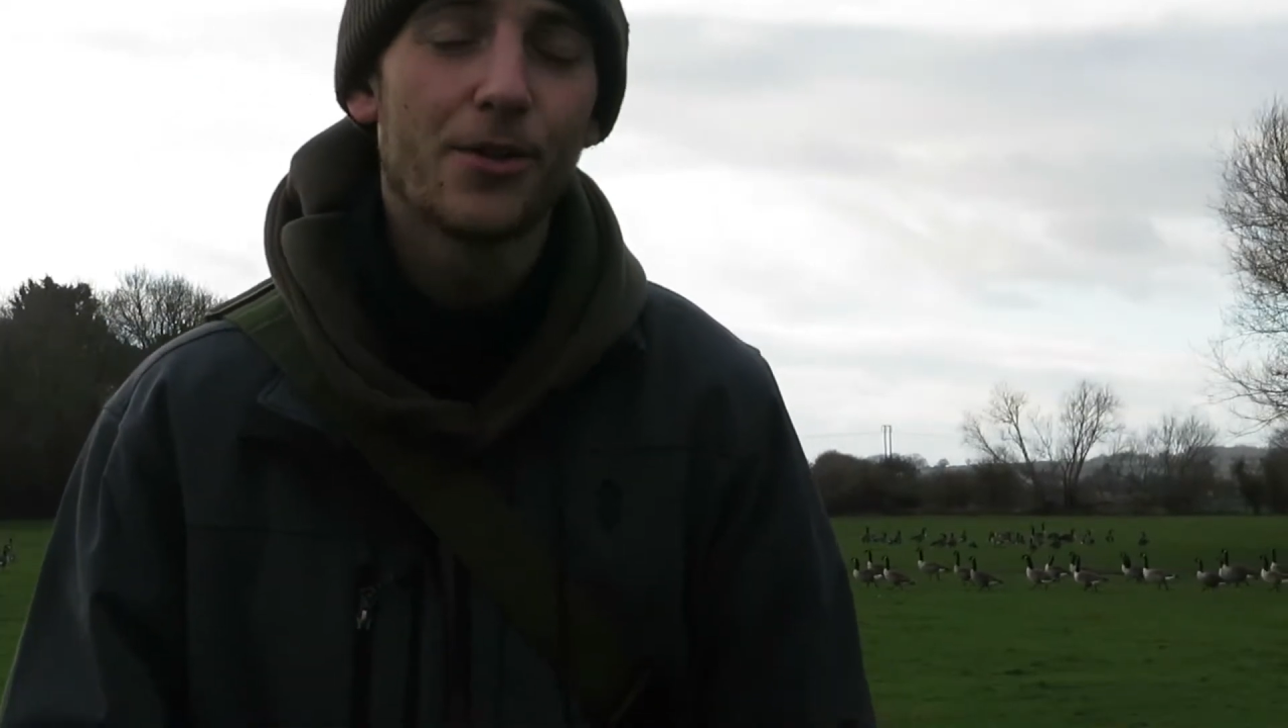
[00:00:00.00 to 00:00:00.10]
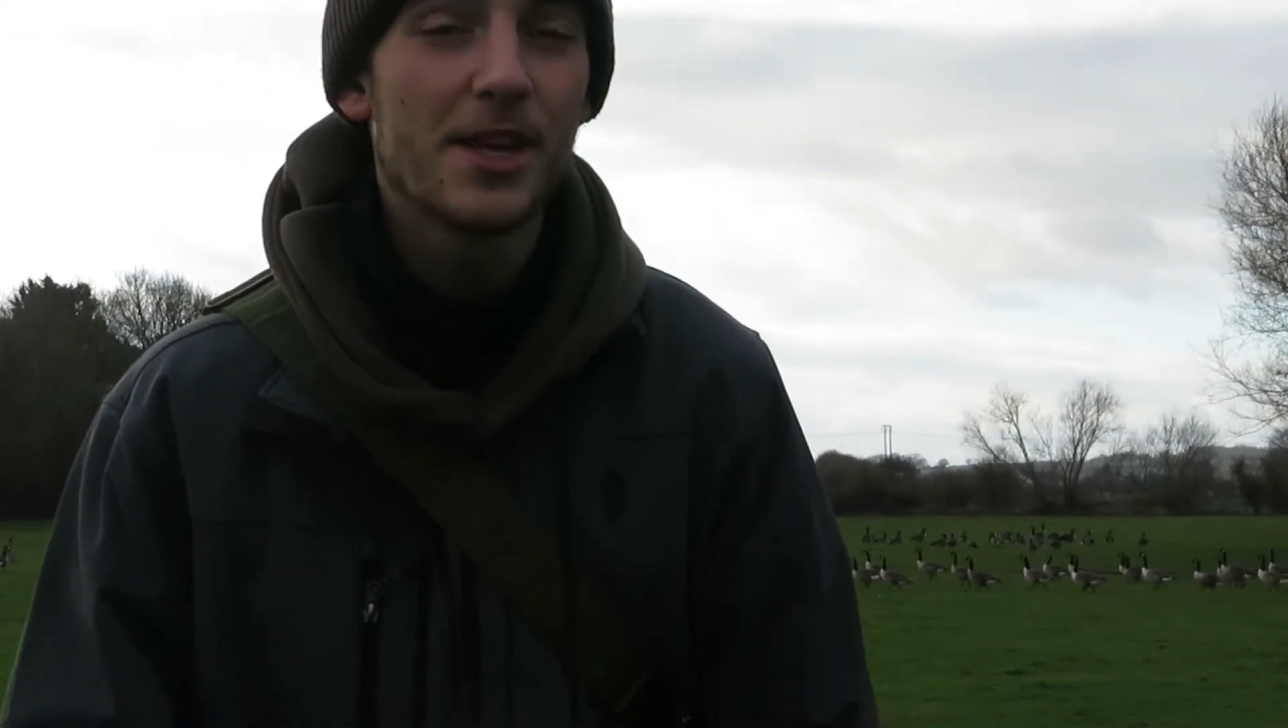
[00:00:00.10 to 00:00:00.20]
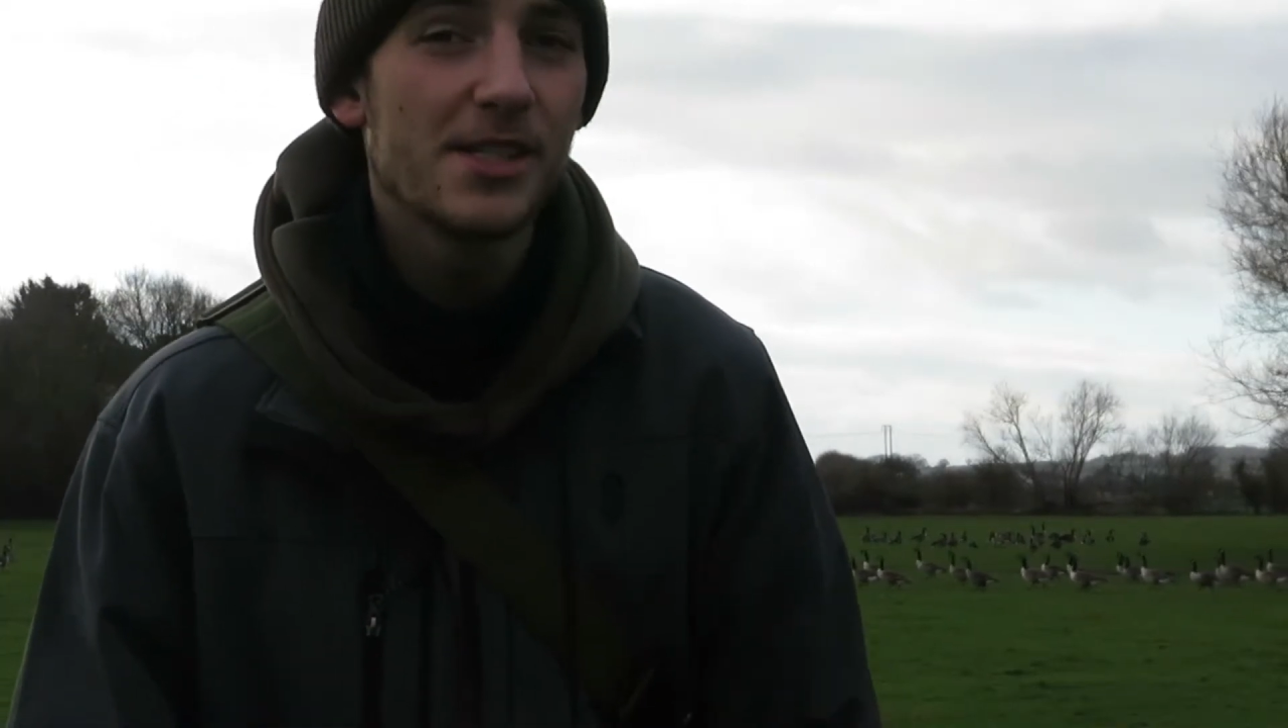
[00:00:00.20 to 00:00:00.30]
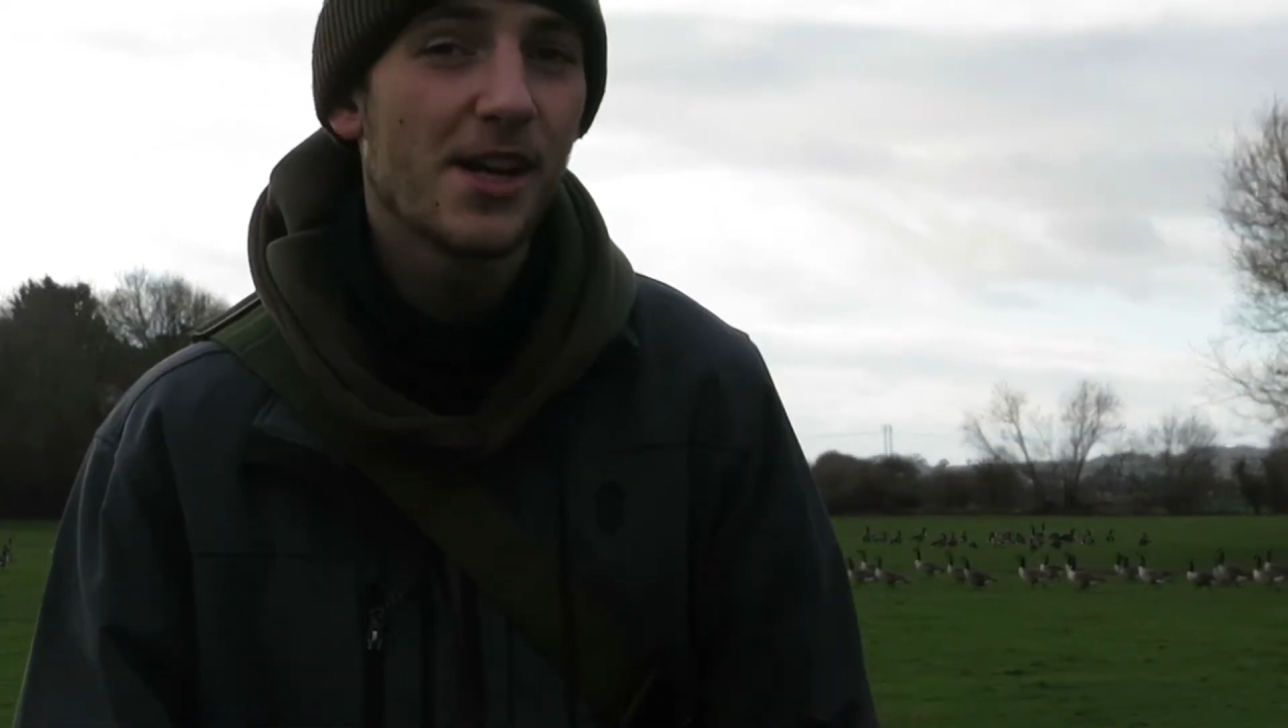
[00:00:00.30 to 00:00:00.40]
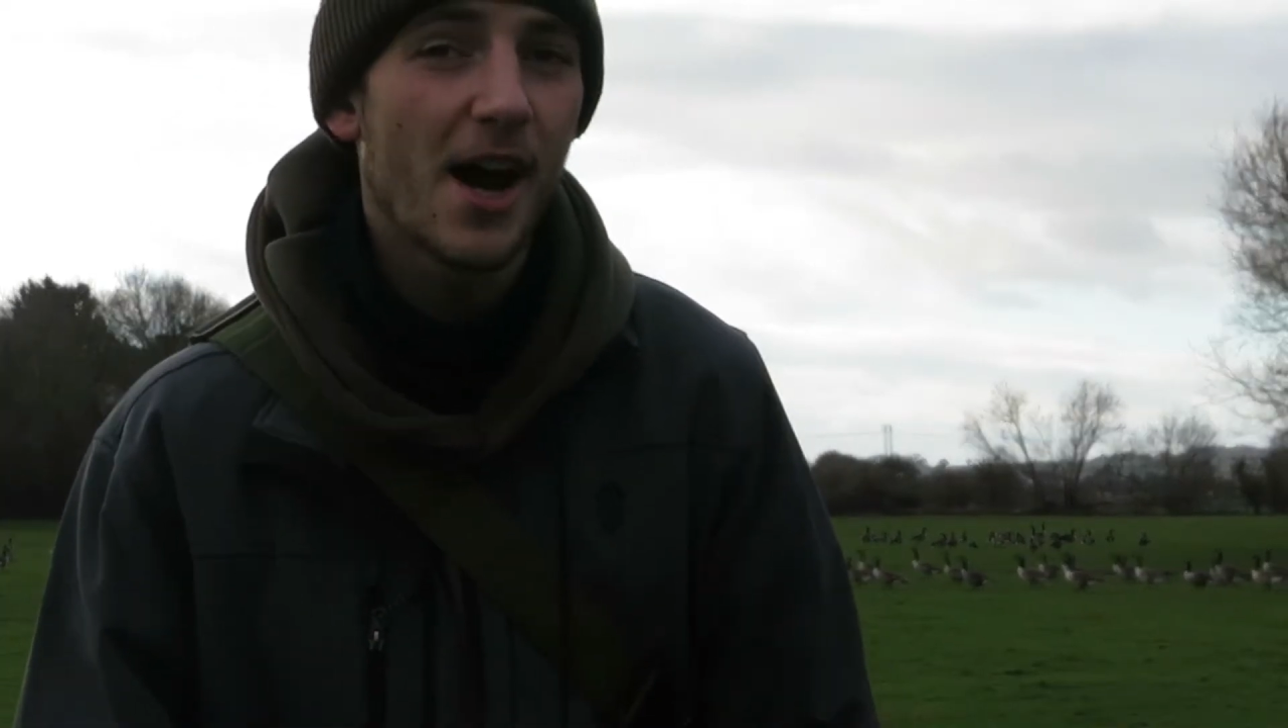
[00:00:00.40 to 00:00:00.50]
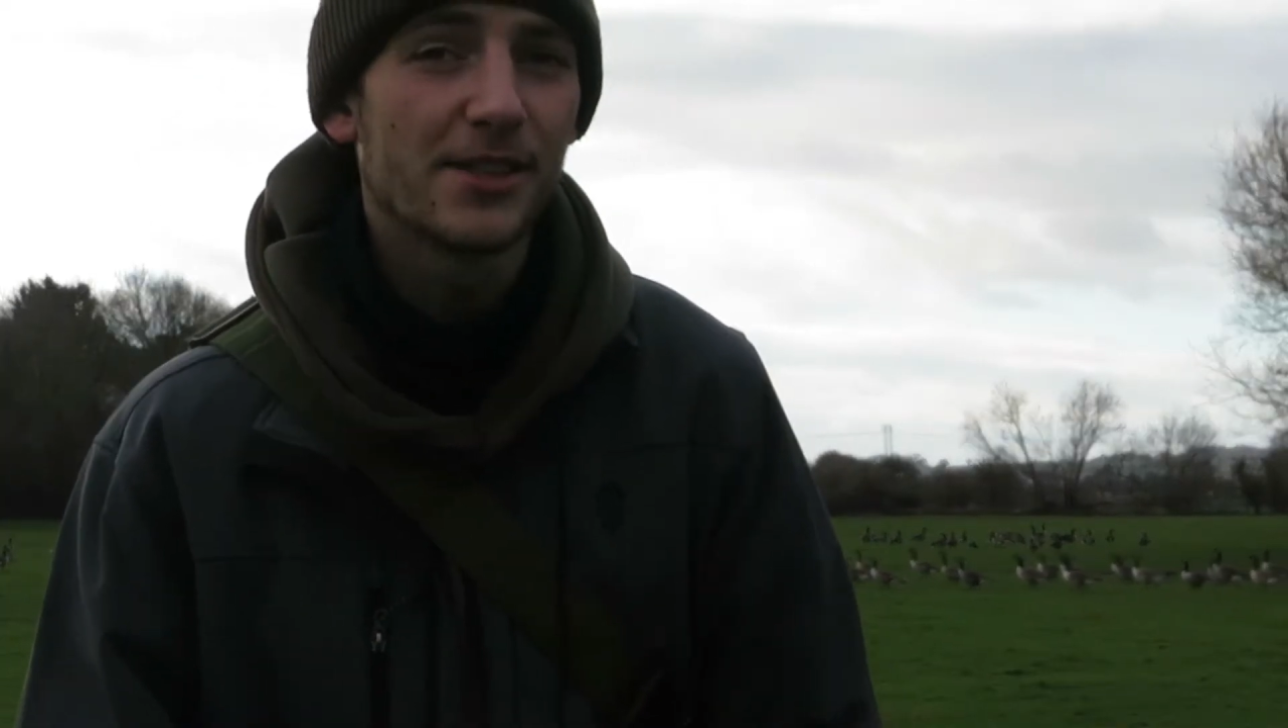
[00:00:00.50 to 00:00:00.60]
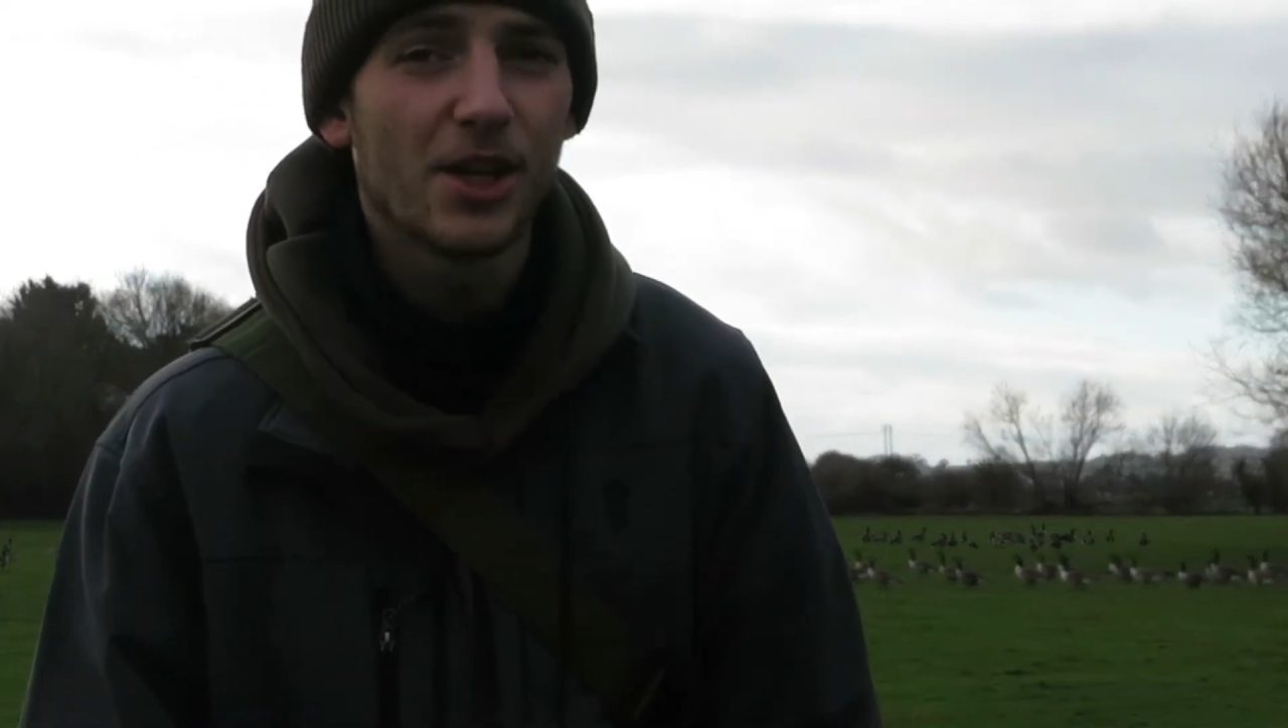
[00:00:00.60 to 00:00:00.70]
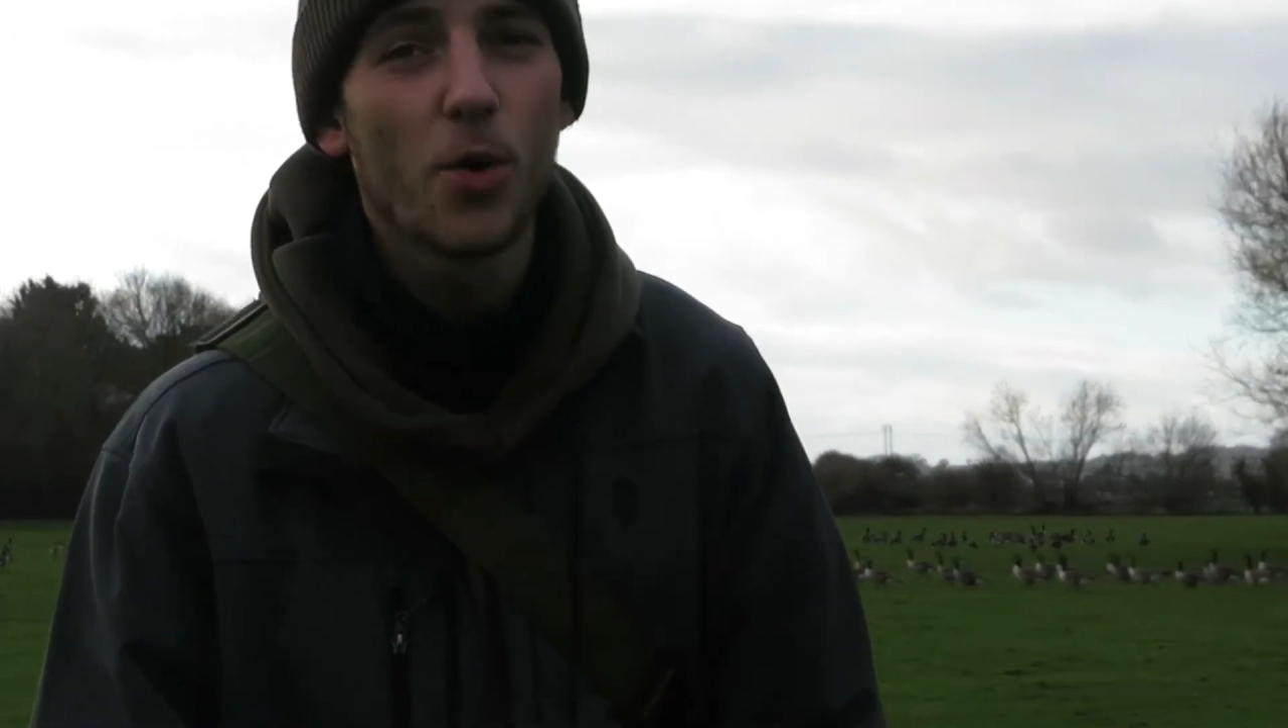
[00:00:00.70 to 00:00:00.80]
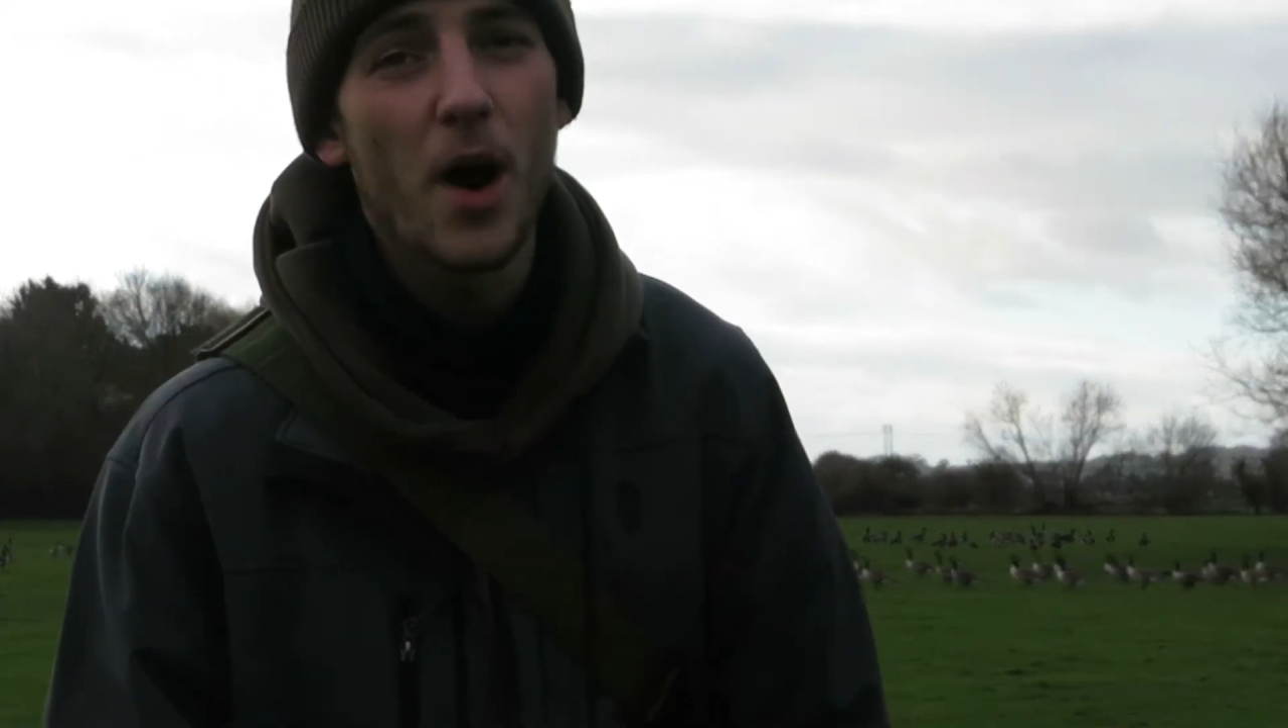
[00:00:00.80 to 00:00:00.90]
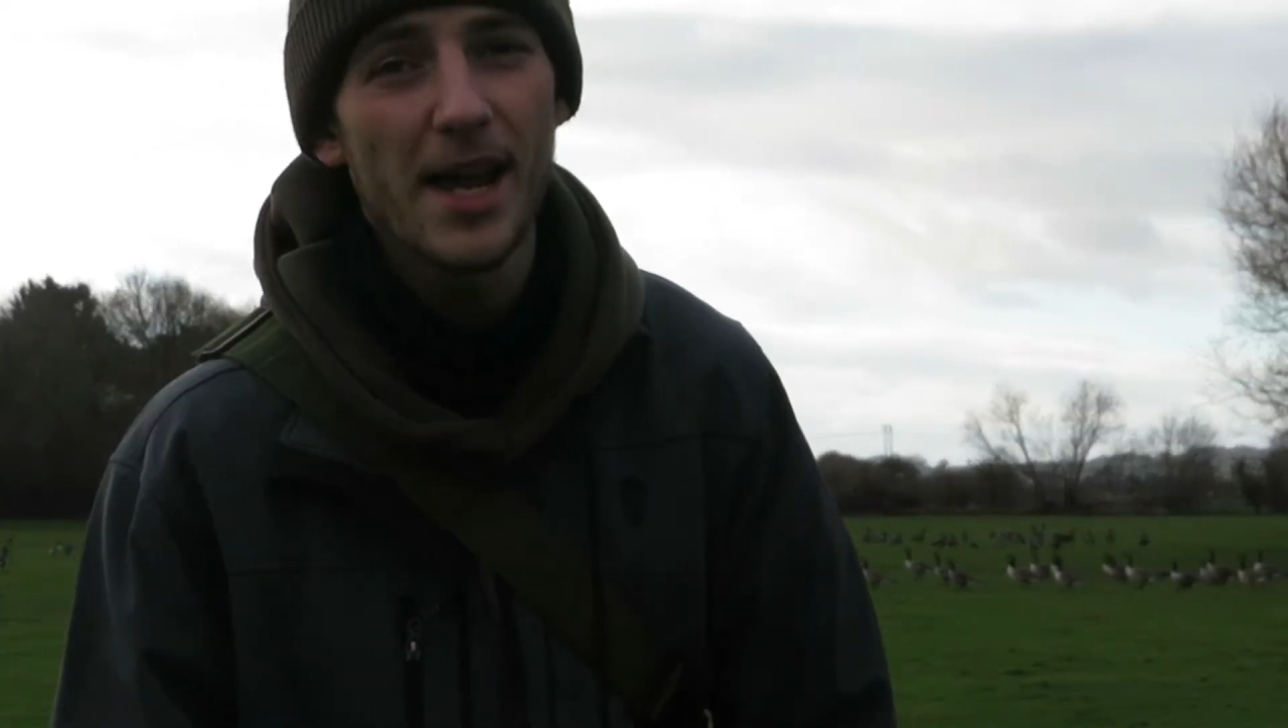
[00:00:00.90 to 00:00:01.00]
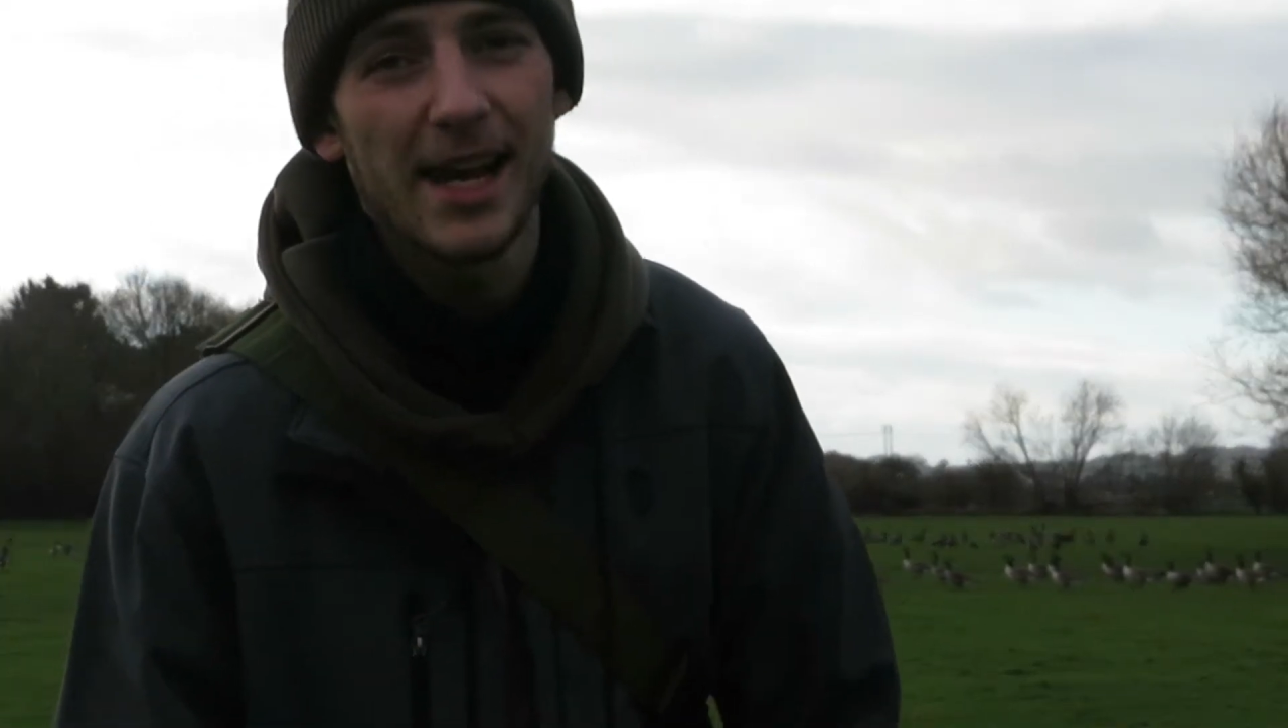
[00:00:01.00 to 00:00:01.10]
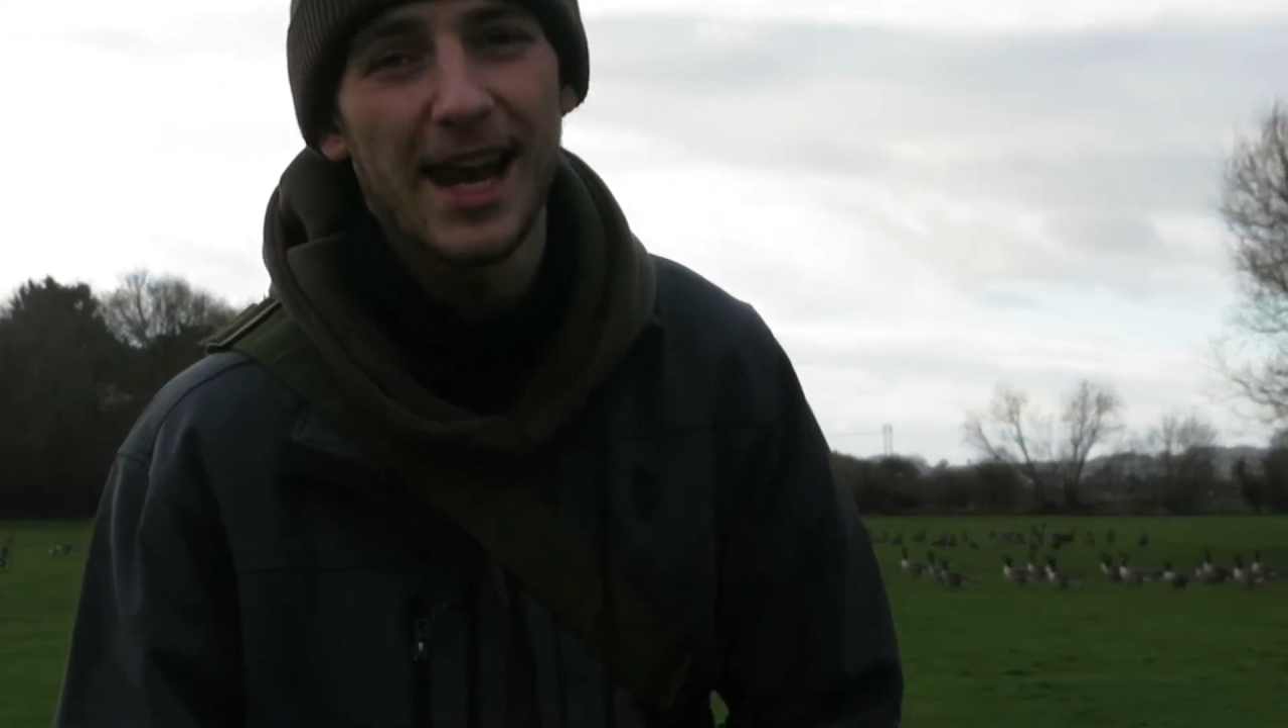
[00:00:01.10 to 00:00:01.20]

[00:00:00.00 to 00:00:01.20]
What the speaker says: these guys are quite